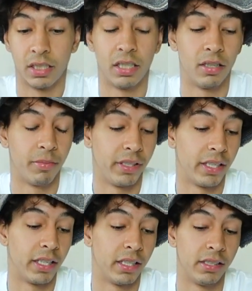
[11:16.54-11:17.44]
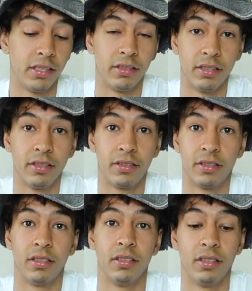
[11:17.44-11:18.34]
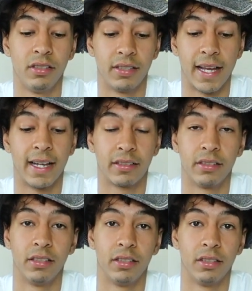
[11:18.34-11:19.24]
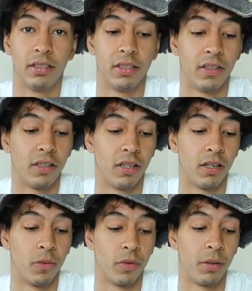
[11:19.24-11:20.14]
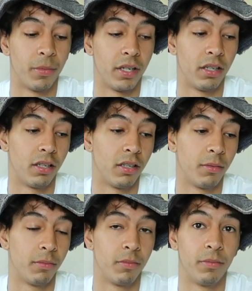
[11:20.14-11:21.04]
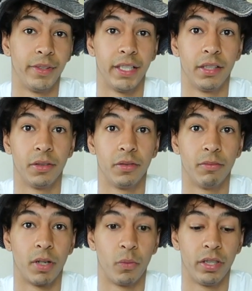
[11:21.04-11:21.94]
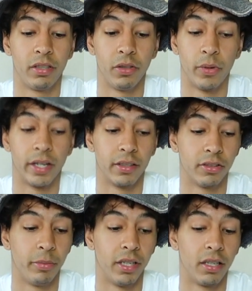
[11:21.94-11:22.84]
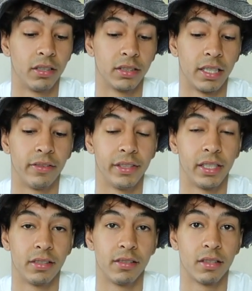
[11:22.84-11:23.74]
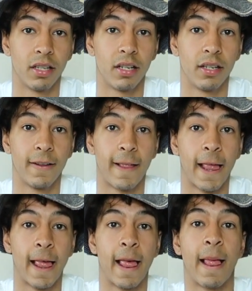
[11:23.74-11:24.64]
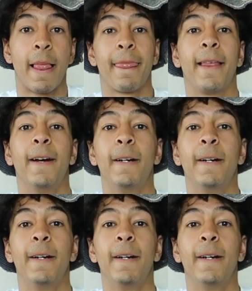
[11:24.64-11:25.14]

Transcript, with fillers: Um, but yeah, these, these, these actually are one of my um, daily, my weekly wears. To be honest, I really like these a lot.